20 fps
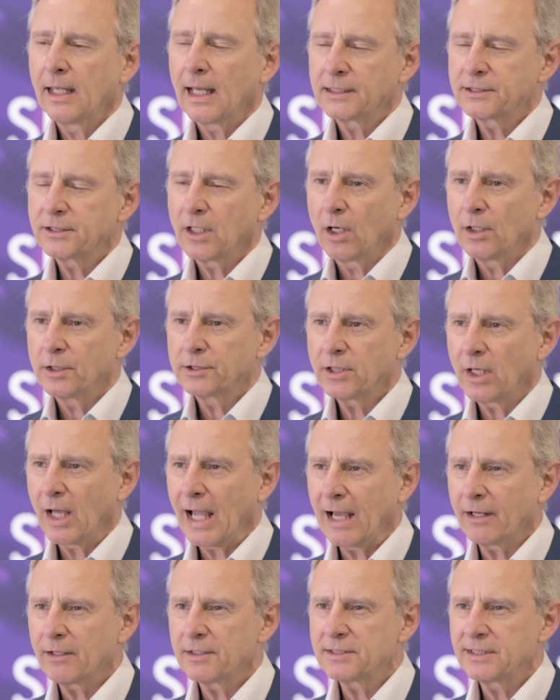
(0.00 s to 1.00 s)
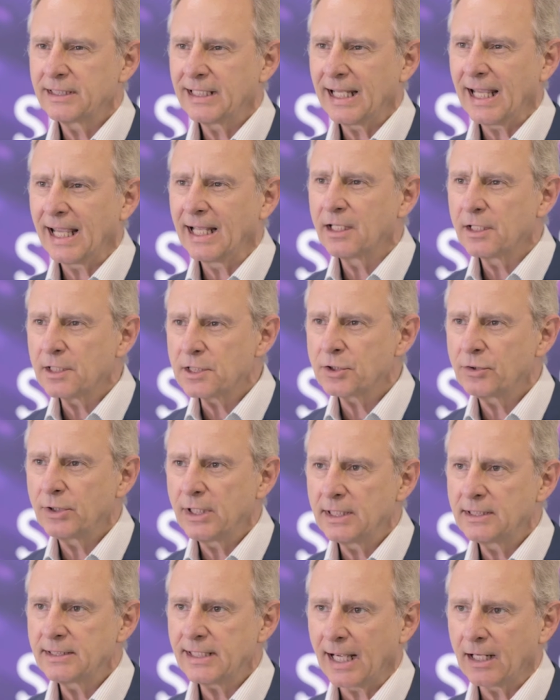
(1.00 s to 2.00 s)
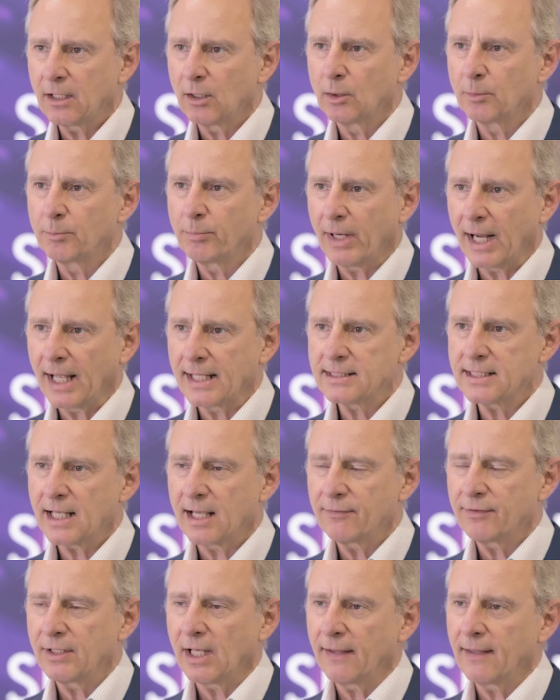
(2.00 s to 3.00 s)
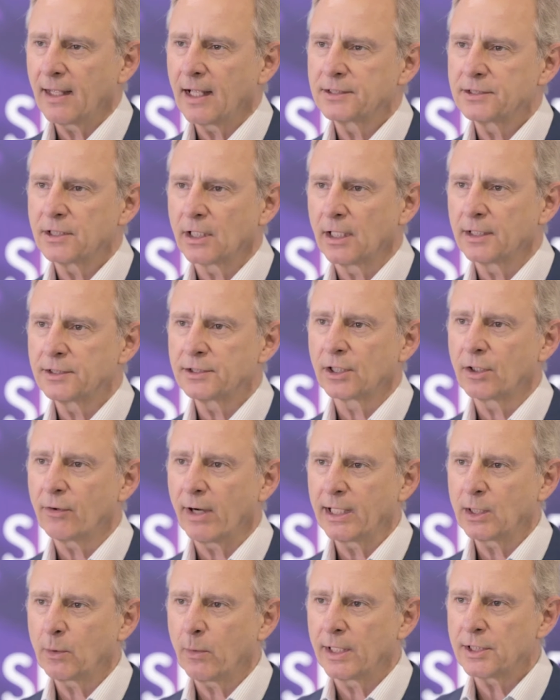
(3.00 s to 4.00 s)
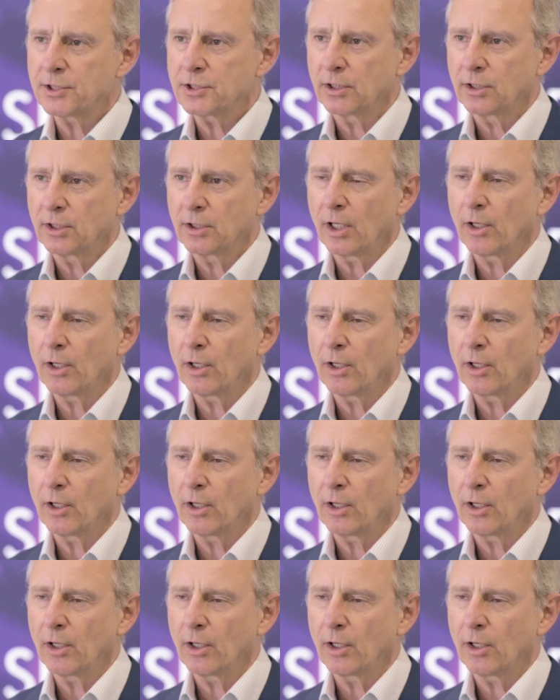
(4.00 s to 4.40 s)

Yeah, so how does the industry tackle brand safety? I think it's a great question.